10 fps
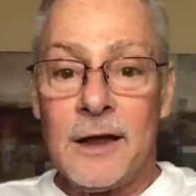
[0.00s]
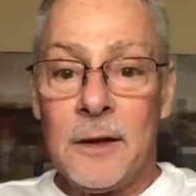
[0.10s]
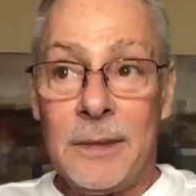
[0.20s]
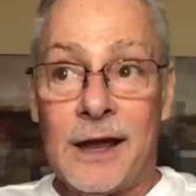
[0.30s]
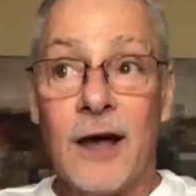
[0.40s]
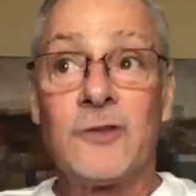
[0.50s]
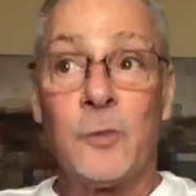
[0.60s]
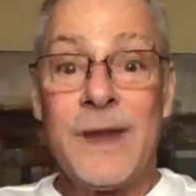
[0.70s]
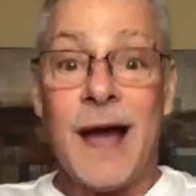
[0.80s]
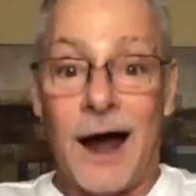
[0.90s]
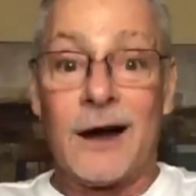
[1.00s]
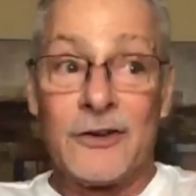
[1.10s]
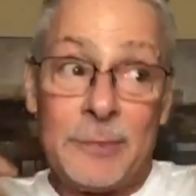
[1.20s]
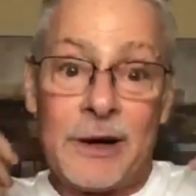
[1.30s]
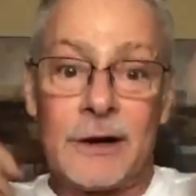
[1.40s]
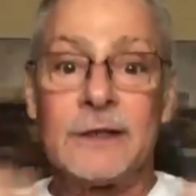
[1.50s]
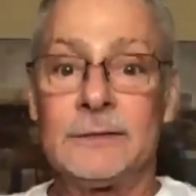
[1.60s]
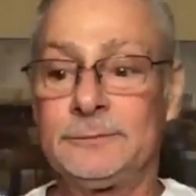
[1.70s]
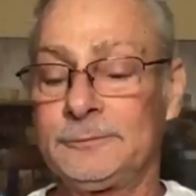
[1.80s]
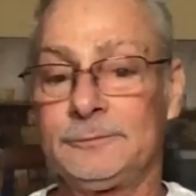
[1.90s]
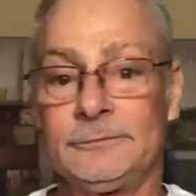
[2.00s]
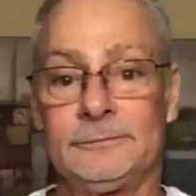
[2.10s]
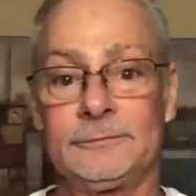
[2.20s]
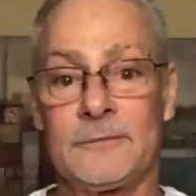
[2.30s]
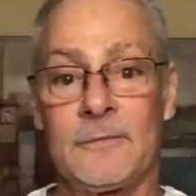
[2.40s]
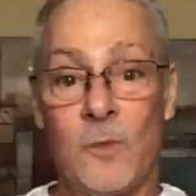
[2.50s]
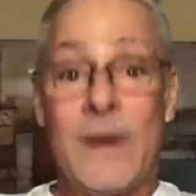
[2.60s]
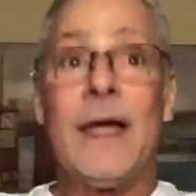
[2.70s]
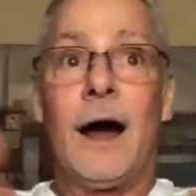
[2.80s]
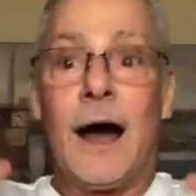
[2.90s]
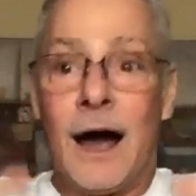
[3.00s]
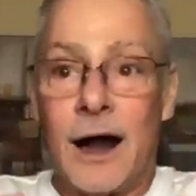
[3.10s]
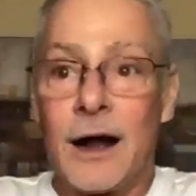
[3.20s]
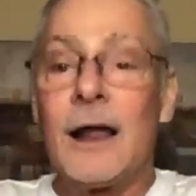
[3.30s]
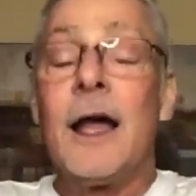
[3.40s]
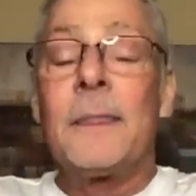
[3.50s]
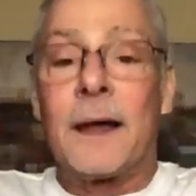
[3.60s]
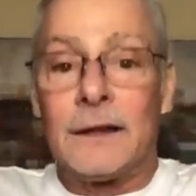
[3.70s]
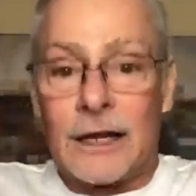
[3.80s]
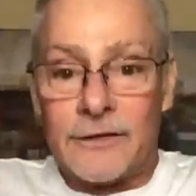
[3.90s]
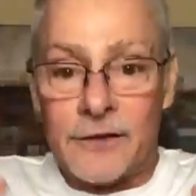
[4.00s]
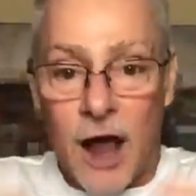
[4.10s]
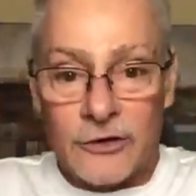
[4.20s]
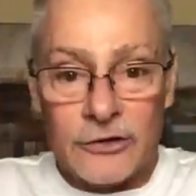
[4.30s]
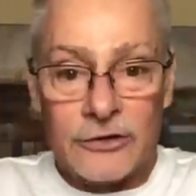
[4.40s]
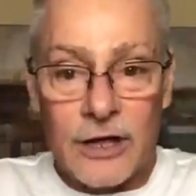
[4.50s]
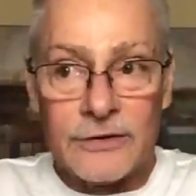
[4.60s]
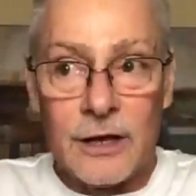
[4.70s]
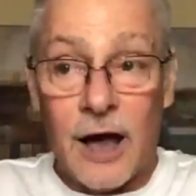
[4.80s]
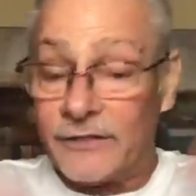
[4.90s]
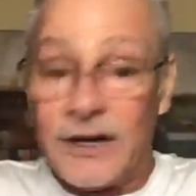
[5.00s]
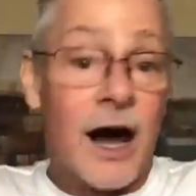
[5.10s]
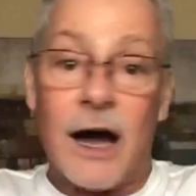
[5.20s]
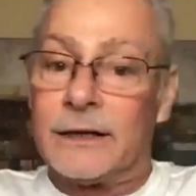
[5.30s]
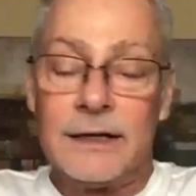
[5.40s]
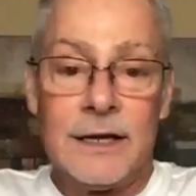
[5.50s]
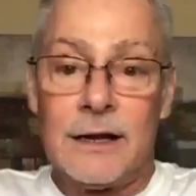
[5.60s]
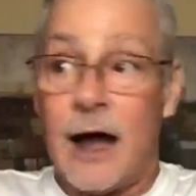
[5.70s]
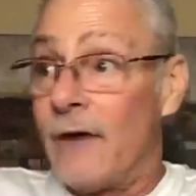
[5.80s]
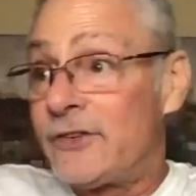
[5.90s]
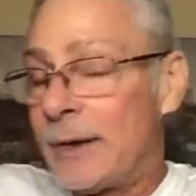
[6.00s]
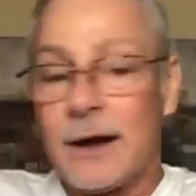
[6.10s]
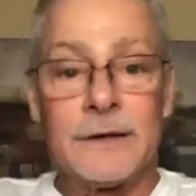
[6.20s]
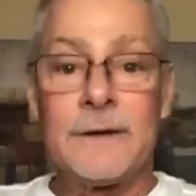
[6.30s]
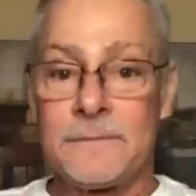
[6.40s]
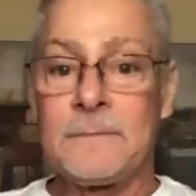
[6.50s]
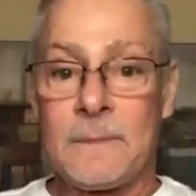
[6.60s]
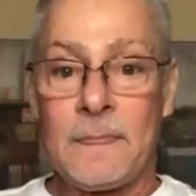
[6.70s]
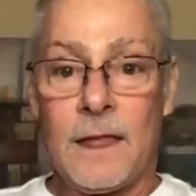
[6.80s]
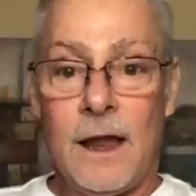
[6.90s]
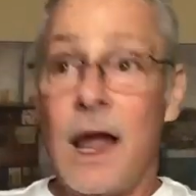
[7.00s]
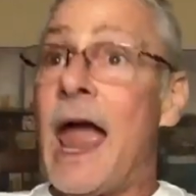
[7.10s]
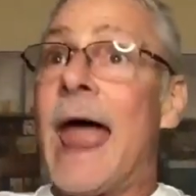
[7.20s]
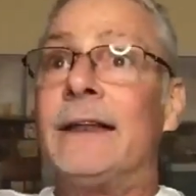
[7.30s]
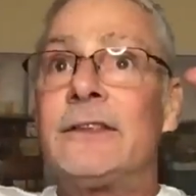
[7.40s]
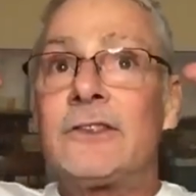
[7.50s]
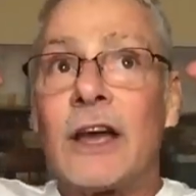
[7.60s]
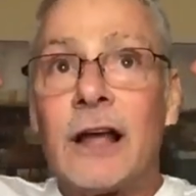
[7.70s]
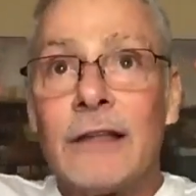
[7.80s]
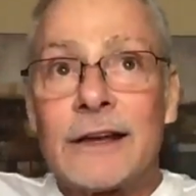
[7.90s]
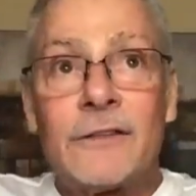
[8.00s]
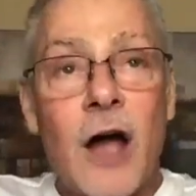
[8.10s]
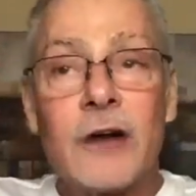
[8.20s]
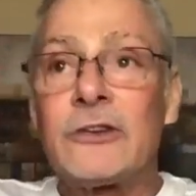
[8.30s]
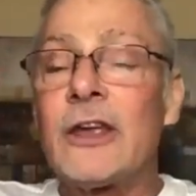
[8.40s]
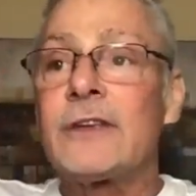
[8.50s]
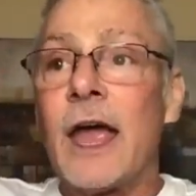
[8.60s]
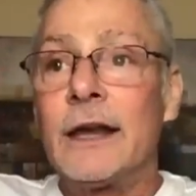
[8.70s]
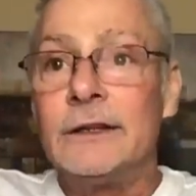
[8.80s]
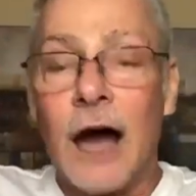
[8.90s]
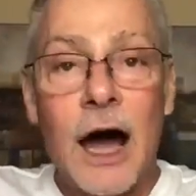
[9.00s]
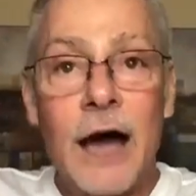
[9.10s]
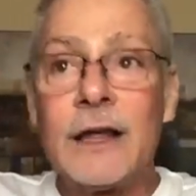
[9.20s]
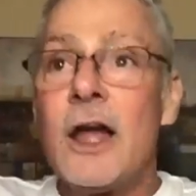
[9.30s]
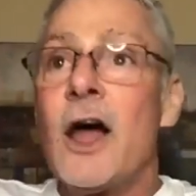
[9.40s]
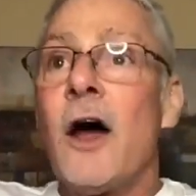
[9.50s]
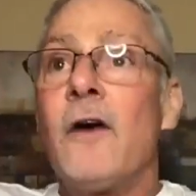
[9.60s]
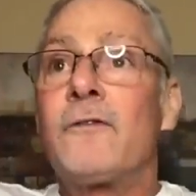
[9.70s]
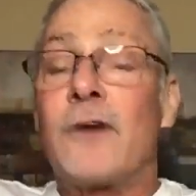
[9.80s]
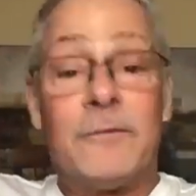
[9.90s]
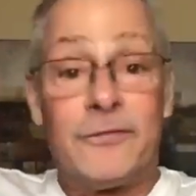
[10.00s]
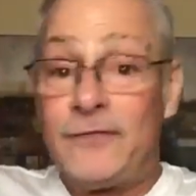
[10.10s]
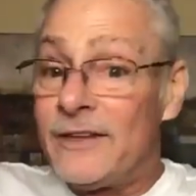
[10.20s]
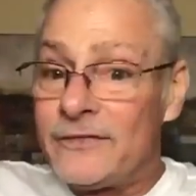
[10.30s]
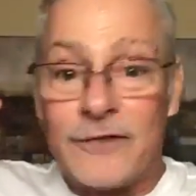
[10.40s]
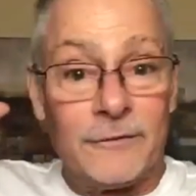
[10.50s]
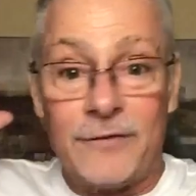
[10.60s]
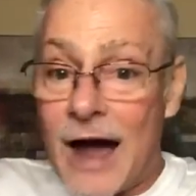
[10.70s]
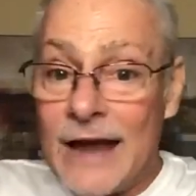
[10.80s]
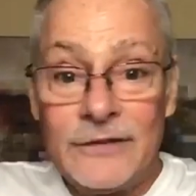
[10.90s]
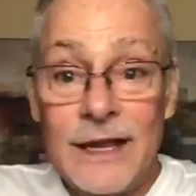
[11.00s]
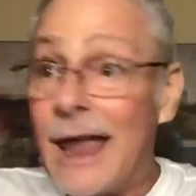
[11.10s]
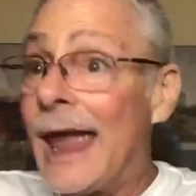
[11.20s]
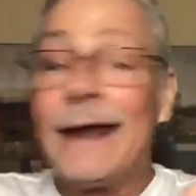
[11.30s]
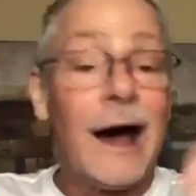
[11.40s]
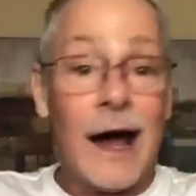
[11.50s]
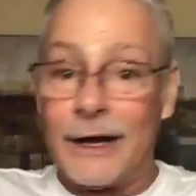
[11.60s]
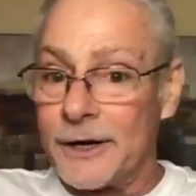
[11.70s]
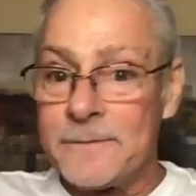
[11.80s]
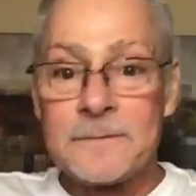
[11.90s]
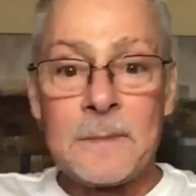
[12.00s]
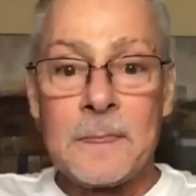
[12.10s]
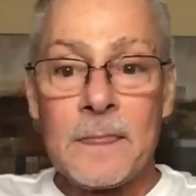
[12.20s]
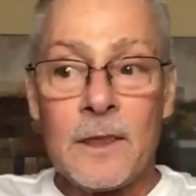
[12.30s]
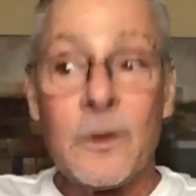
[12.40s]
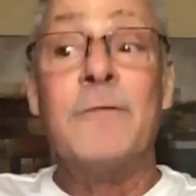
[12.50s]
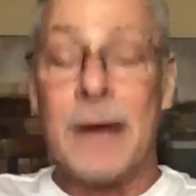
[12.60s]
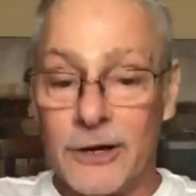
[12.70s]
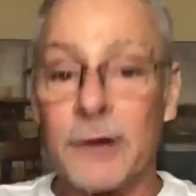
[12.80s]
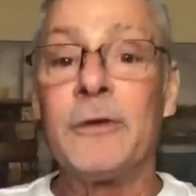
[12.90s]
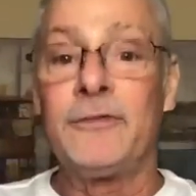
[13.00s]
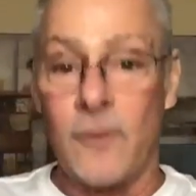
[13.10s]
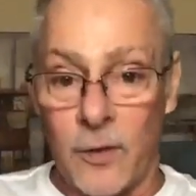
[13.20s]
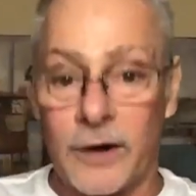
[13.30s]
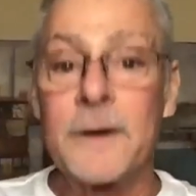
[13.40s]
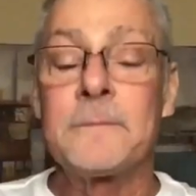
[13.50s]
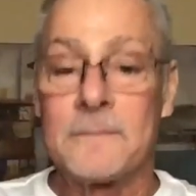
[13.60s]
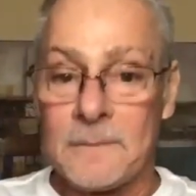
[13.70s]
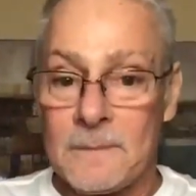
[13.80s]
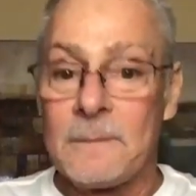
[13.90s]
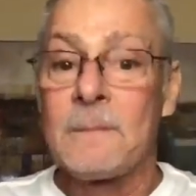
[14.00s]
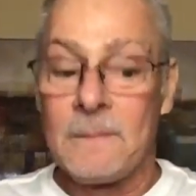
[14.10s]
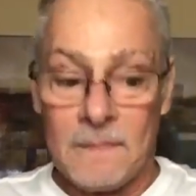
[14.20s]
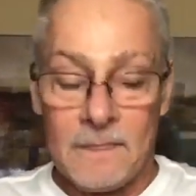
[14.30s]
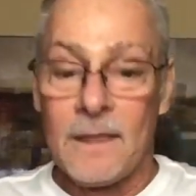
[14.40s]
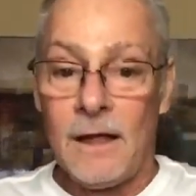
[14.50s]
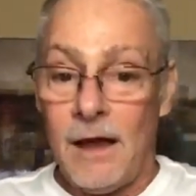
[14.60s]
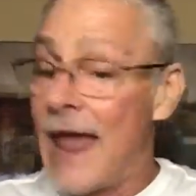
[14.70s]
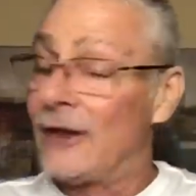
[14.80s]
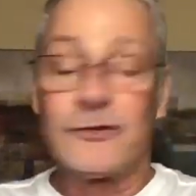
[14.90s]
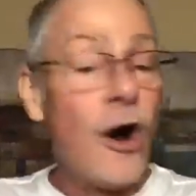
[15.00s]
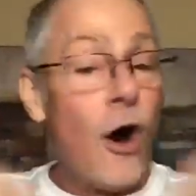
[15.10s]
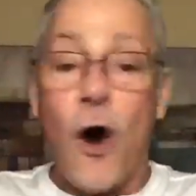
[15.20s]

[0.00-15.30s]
with brand new everything, because we are spirit. We are the collective consciousness of God, of spirit. And the collective consciousness and God from 5D and higher, we've been here before.